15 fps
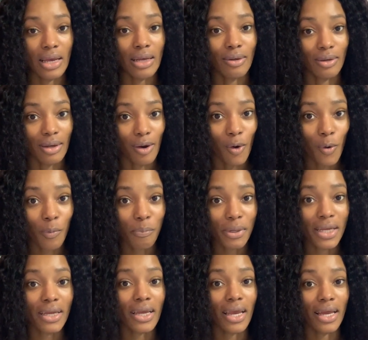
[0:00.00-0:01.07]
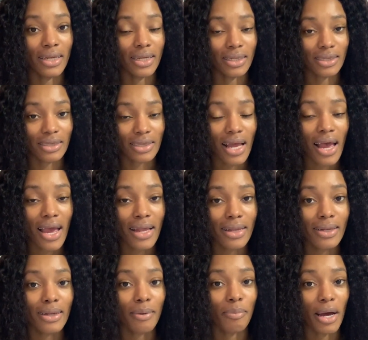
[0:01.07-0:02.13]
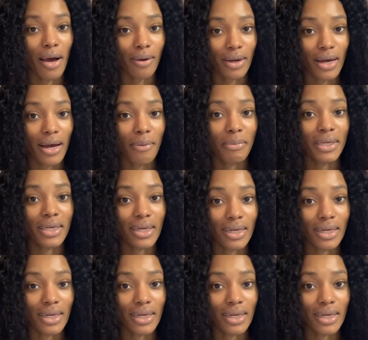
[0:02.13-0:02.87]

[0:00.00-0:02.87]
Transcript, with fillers: hoping and excited about coming